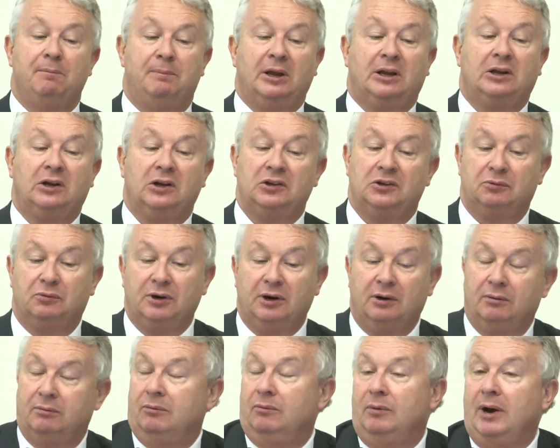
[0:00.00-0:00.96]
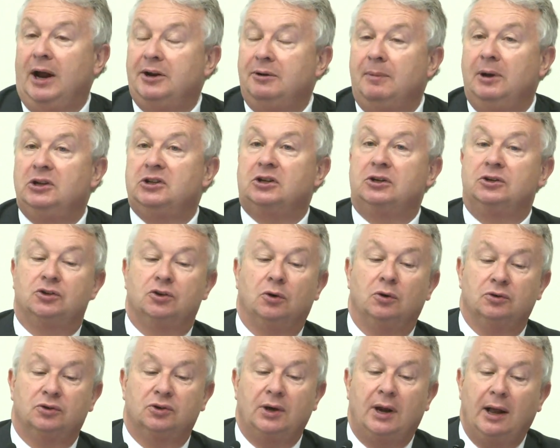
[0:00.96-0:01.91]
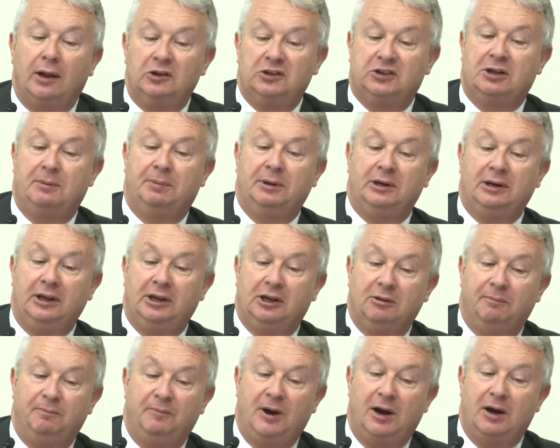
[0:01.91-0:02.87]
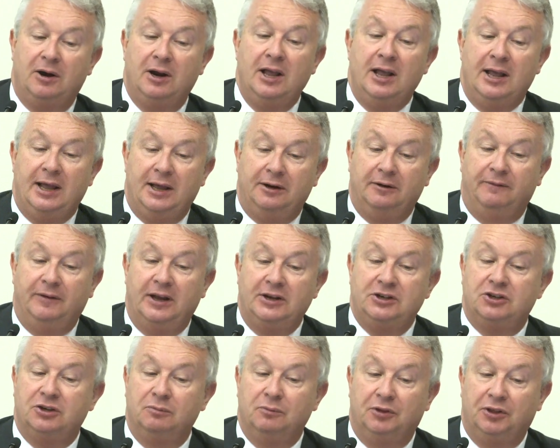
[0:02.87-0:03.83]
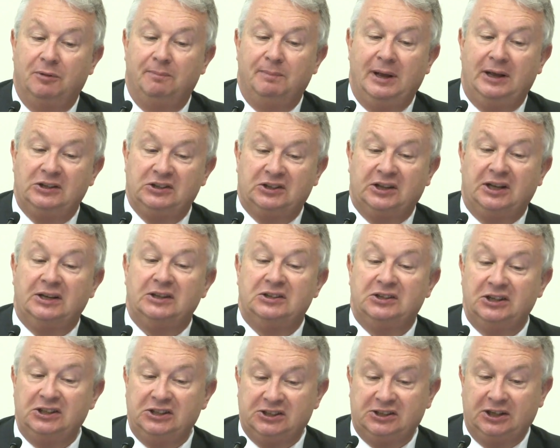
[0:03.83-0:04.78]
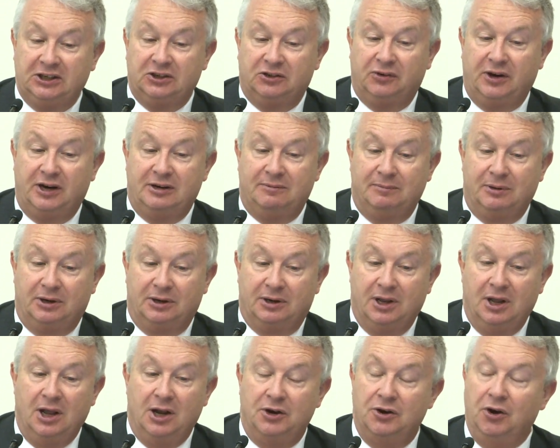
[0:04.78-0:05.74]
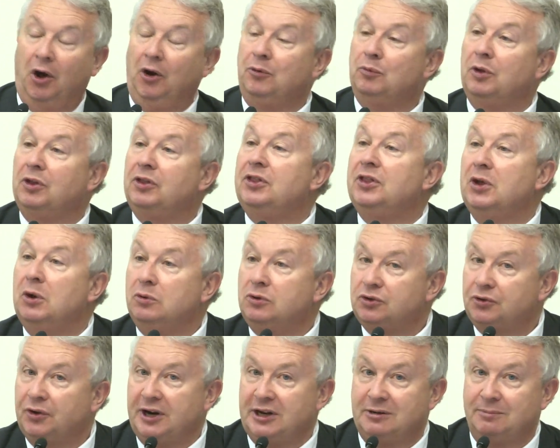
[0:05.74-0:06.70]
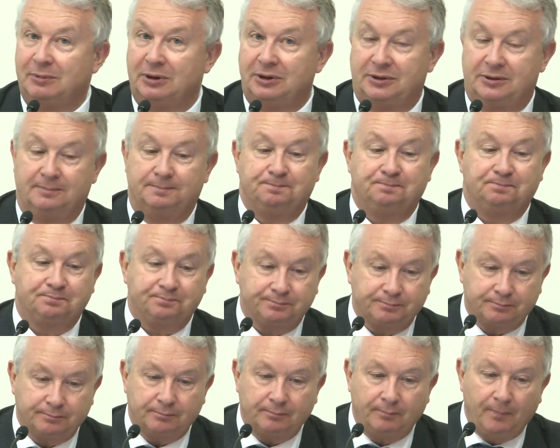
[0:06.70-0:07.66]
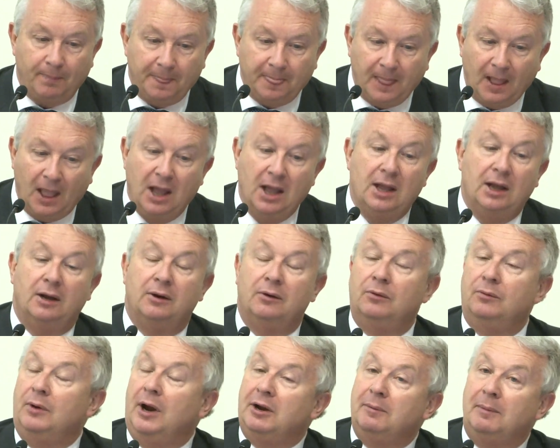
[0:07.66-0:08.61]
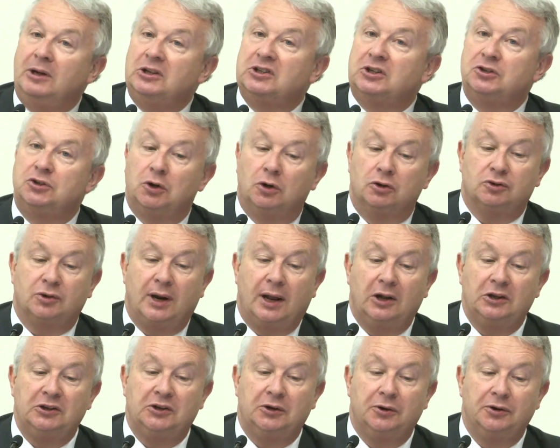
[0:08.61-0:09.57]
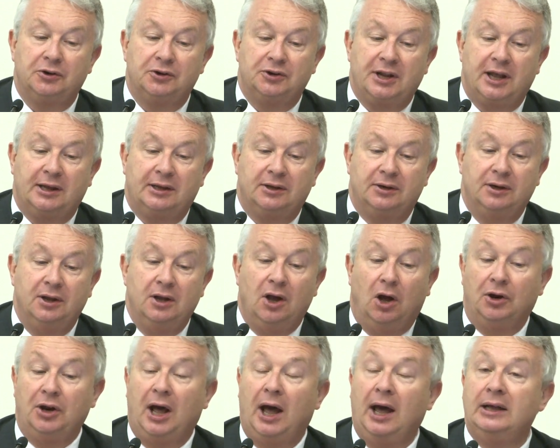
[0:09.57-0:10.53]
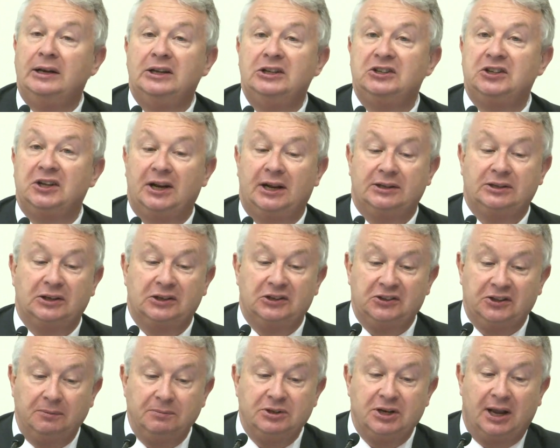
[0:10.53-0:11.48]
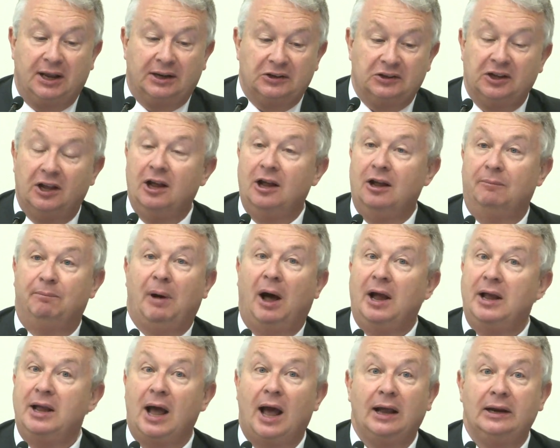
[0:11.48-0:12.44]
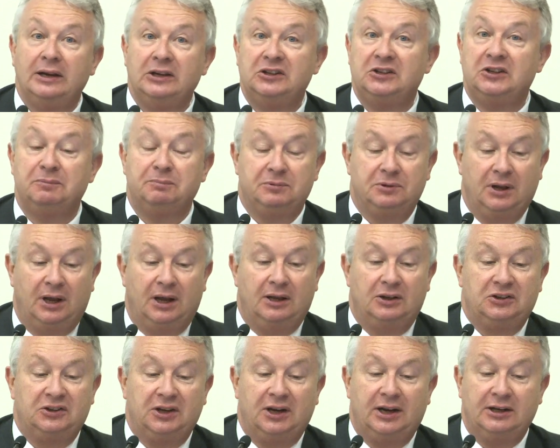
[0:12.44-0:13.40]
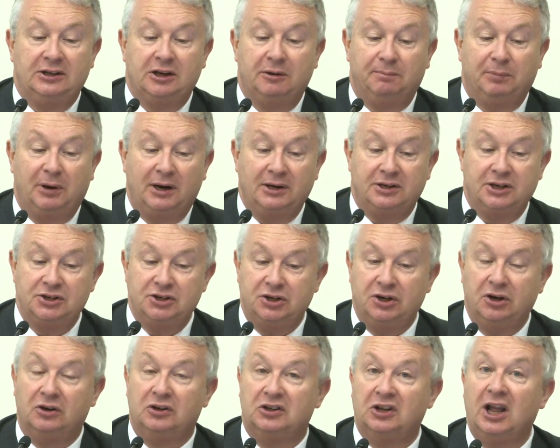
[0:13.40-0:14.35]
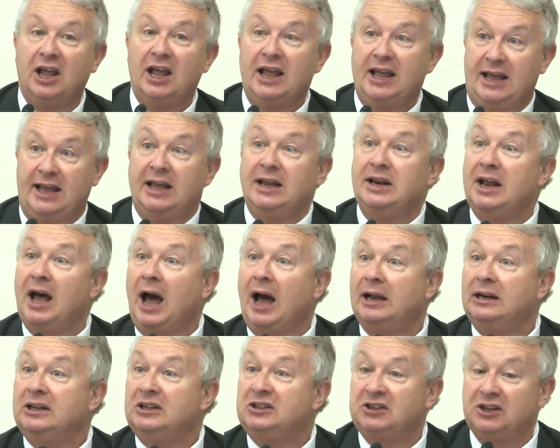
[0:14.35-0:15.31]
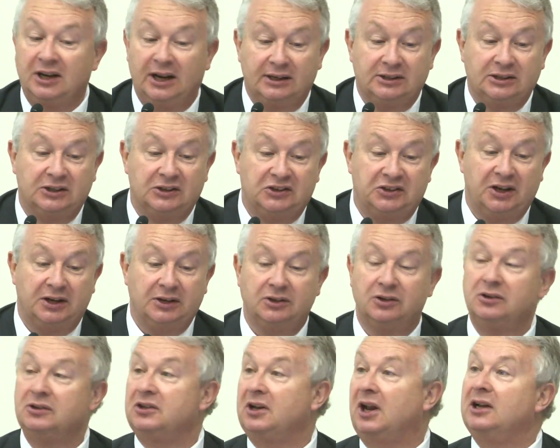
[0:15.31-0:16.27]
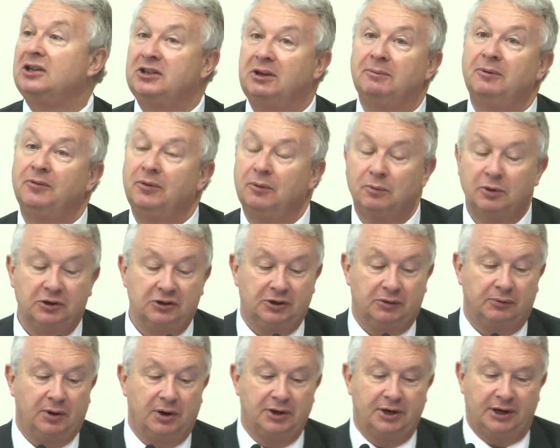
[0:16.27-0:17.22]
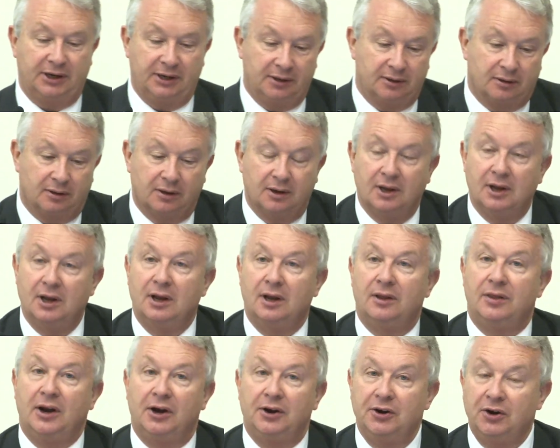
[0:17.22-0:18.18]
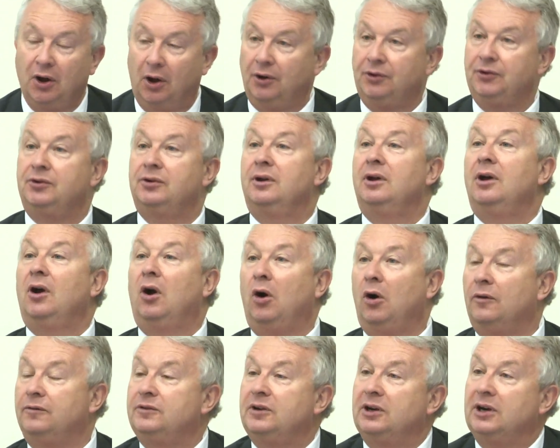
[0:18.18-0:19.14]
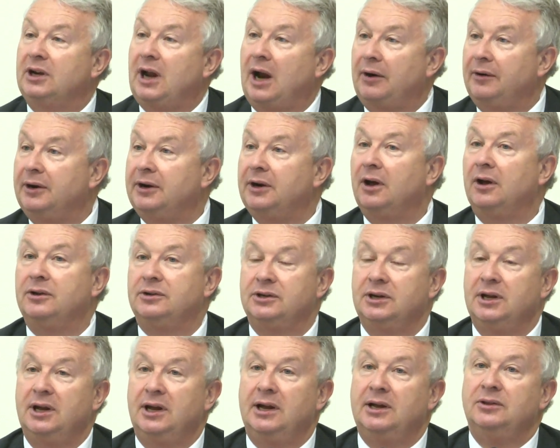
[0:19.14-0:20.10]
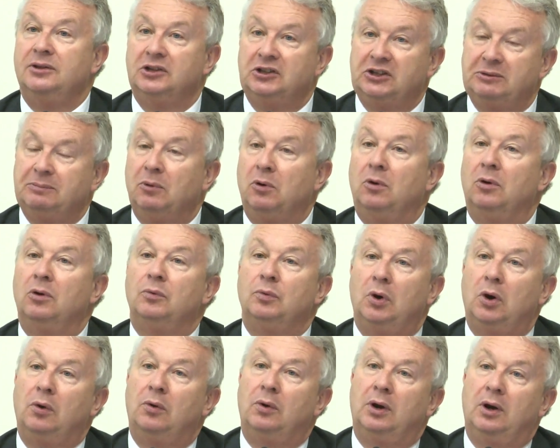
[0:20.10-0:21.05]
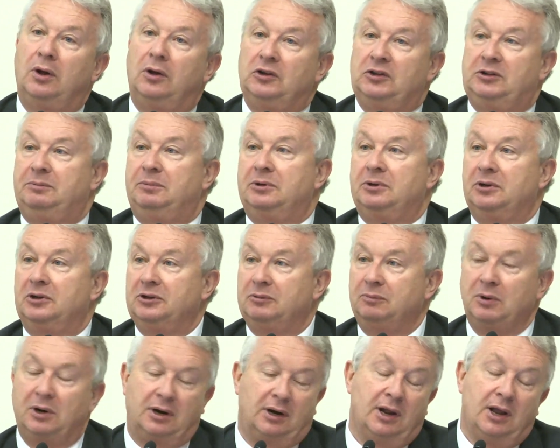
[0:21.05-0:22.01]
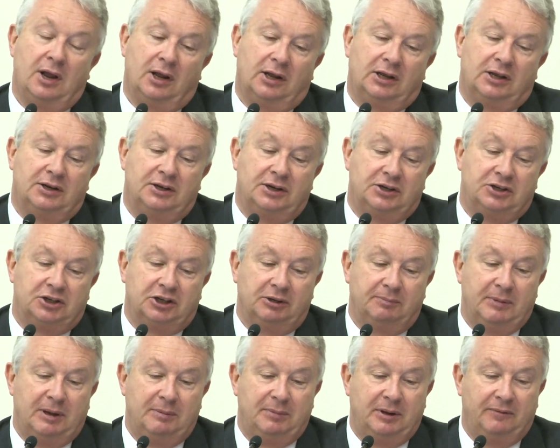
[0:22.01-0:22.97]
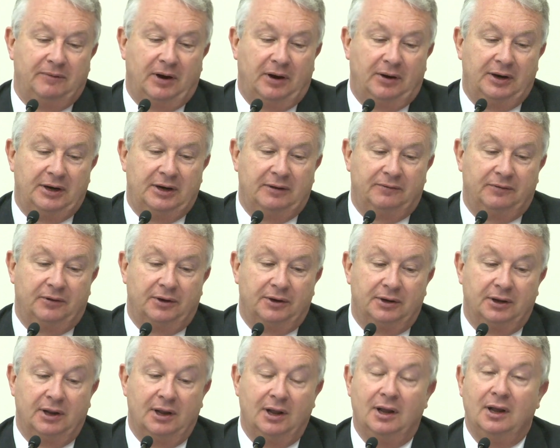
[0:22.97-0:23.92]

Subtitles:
Because randomized controlled trials typically compare innovation with the best existing treatment, not with no treatment. Randomized controlled trials are undertaken on highly selected subjects by highly selected practitioners in highly selected centres, like some of the ones around here. They're not often carried out in the small rural hospitals where conditions may be very different.